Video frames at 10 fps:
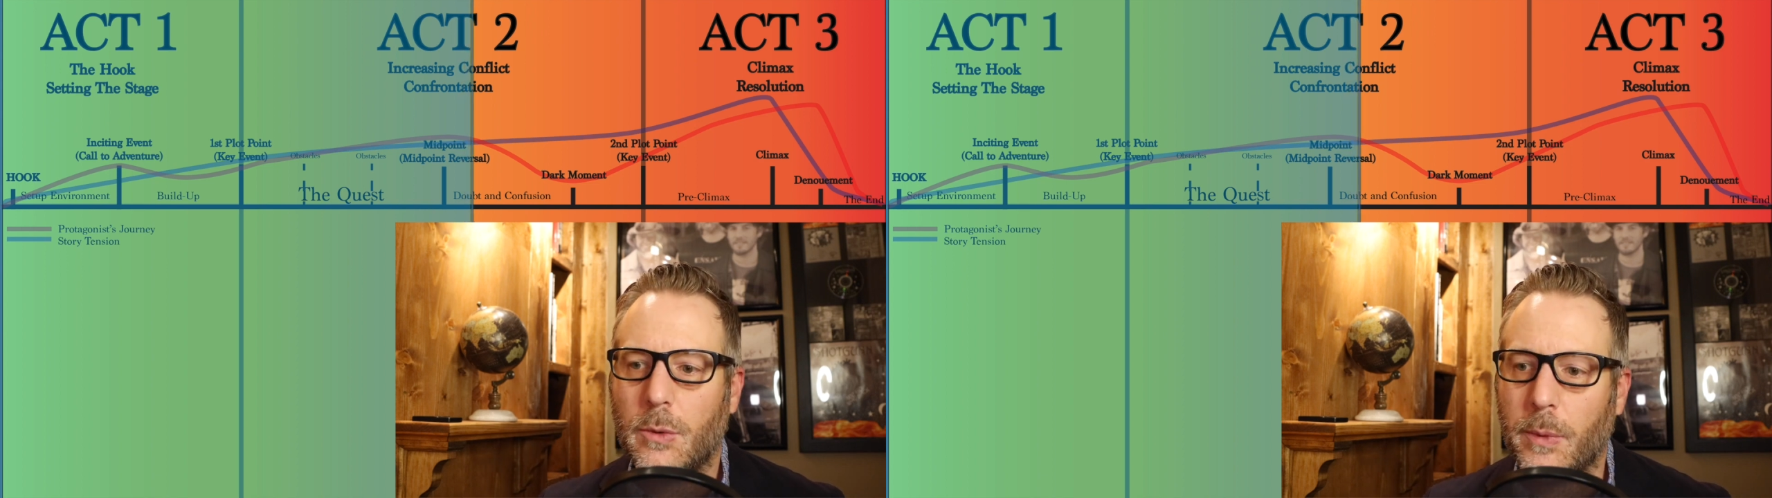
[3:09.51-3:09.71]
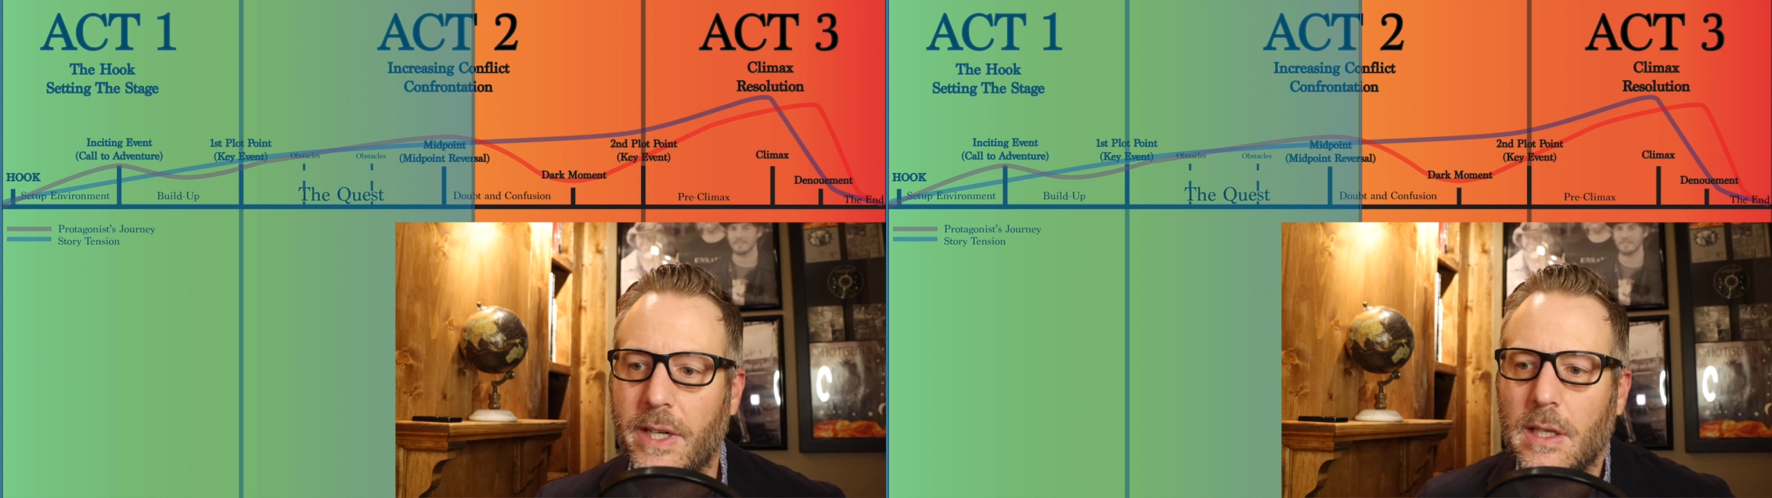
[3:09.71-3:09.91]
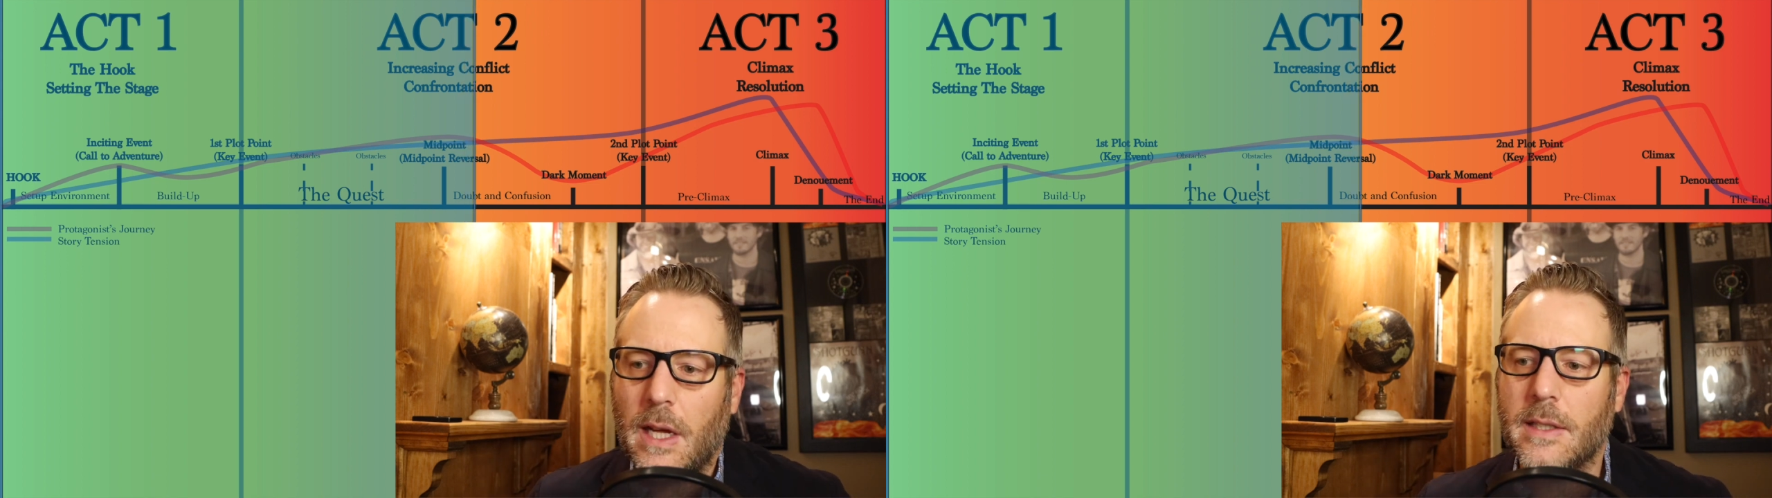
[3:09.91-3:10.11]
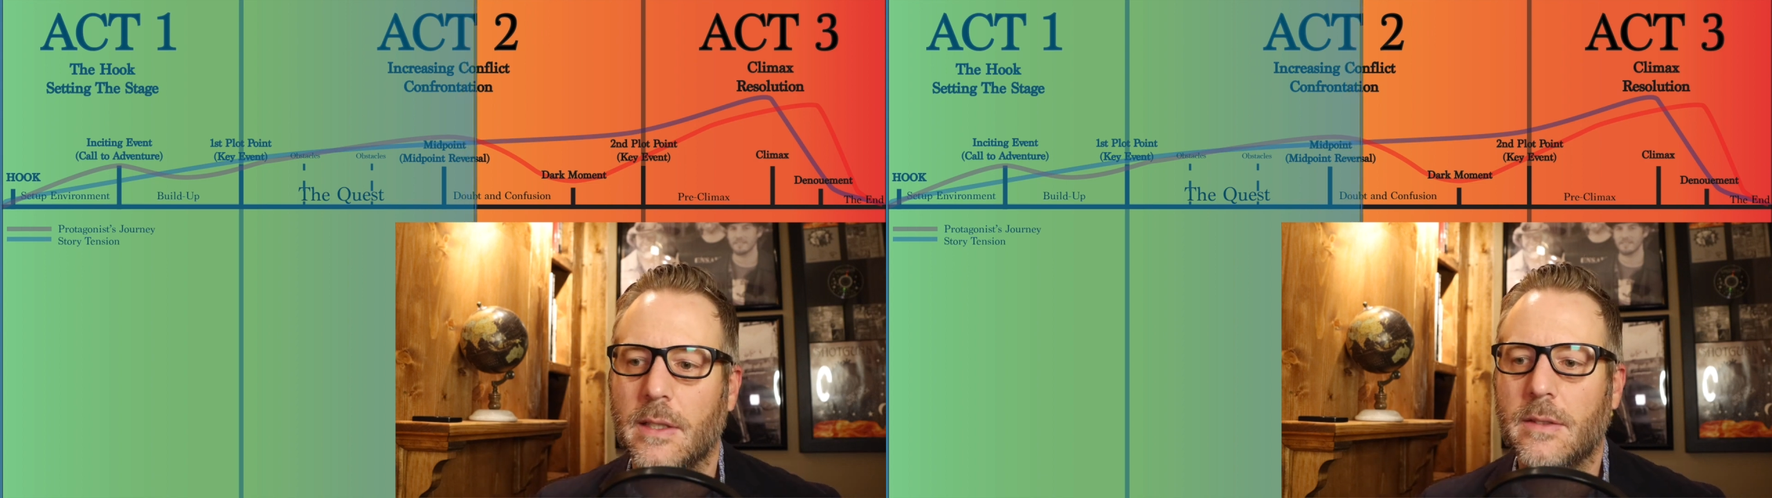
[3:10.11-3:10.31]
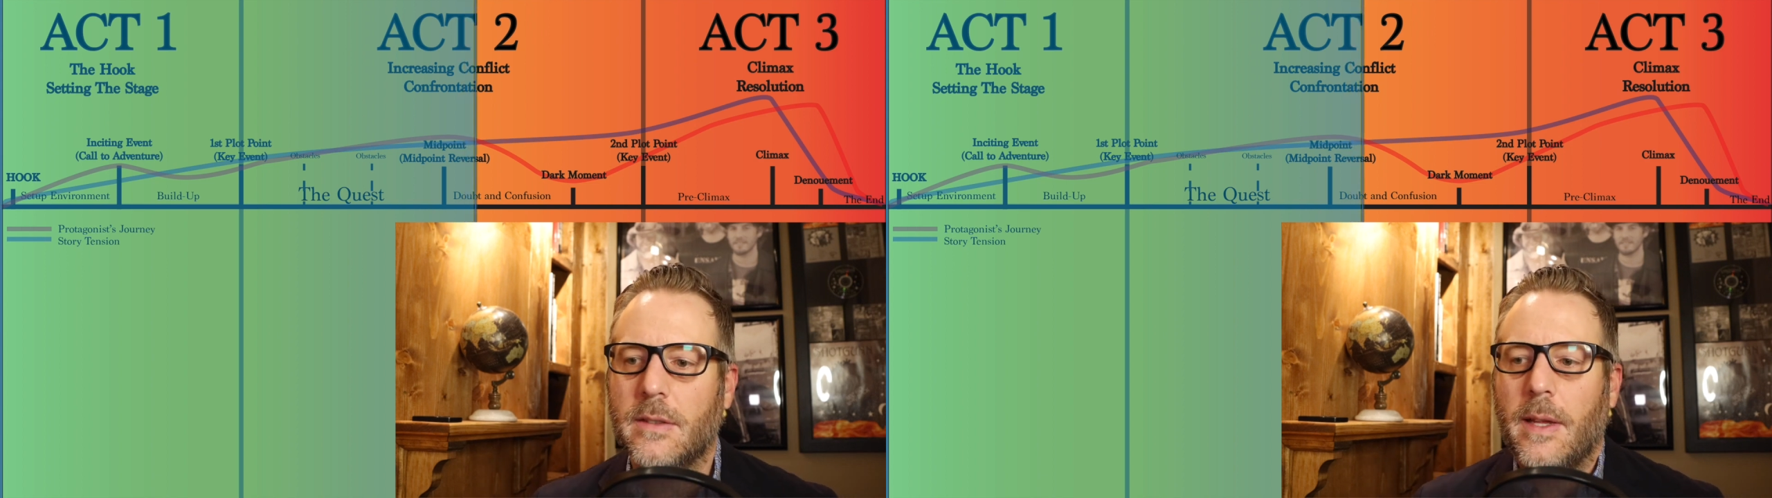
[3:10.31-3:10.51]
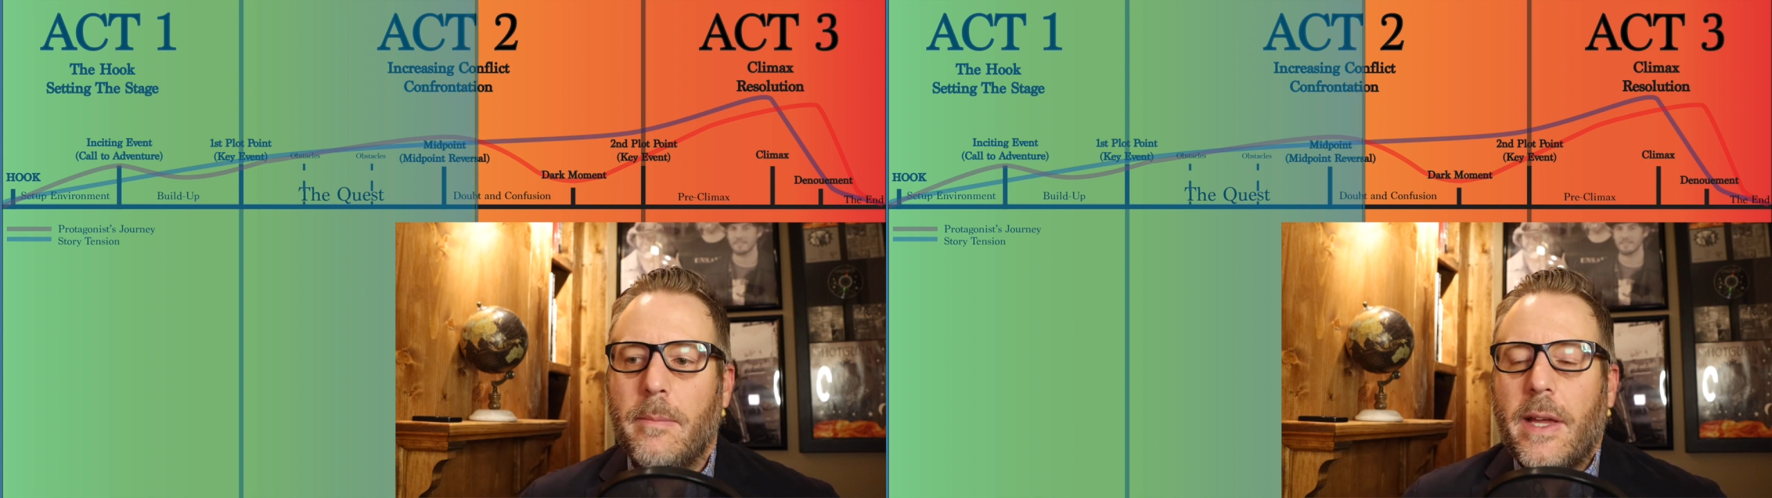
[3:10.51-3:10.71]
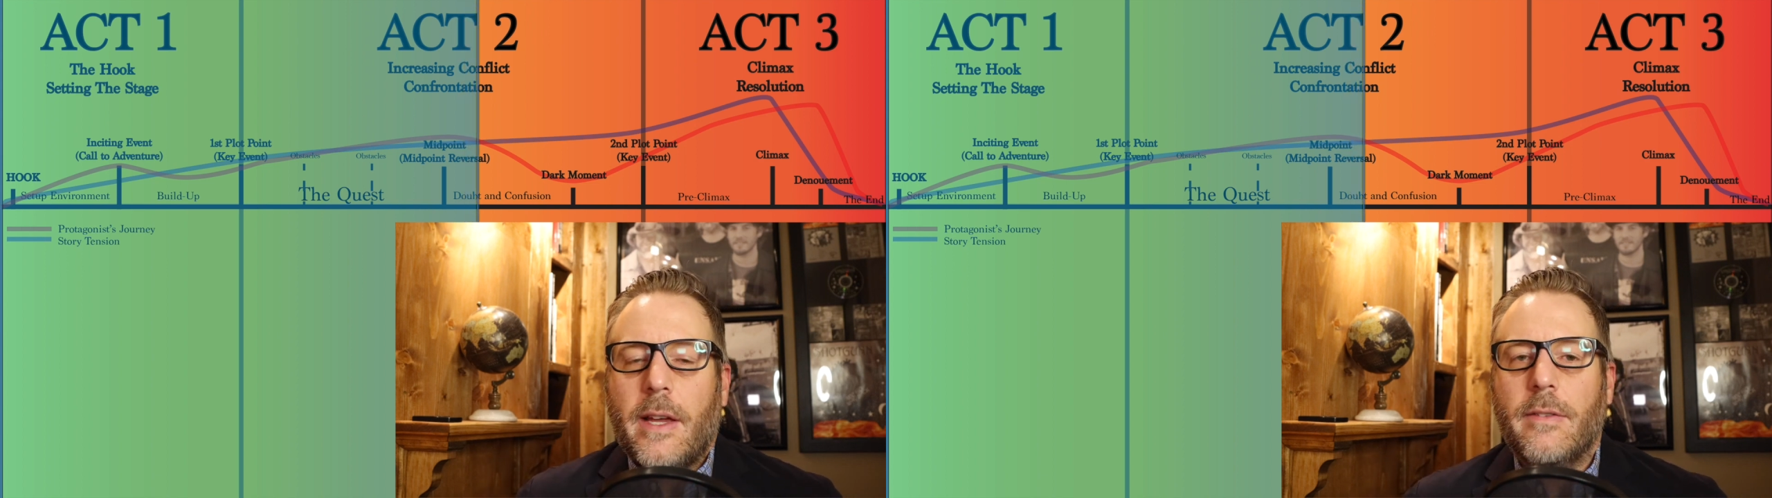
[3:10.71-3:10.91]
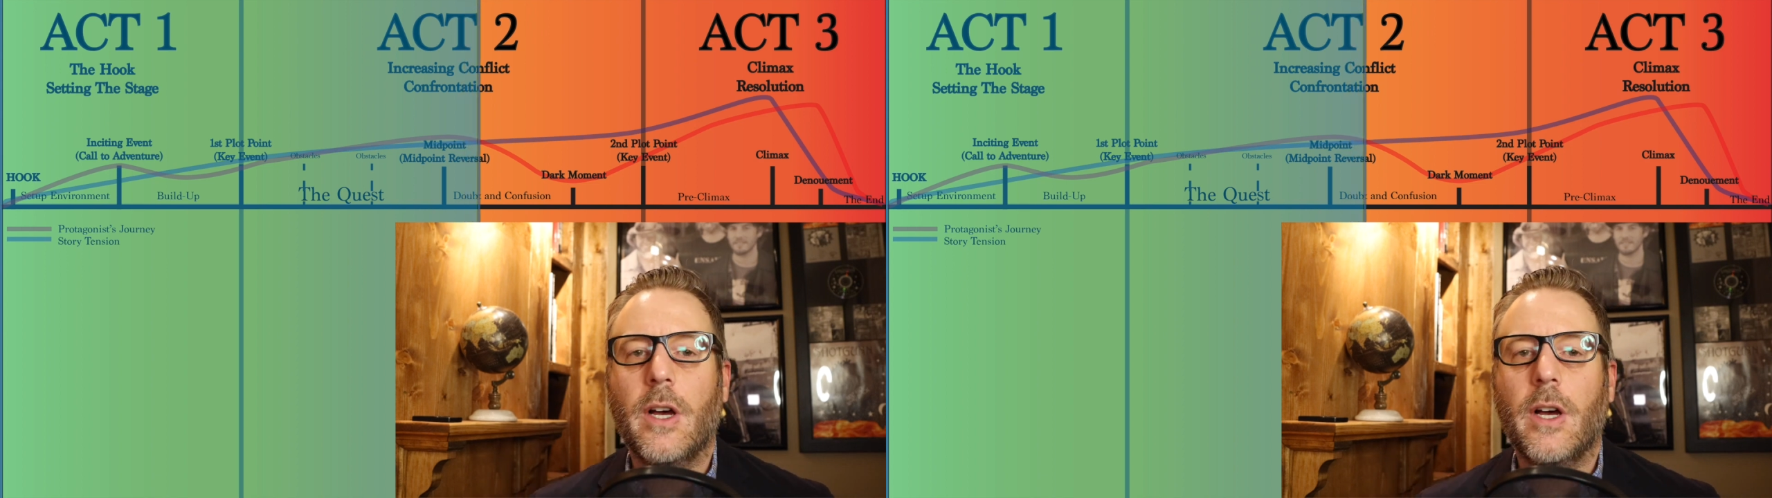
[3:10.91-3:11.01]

realizes they may have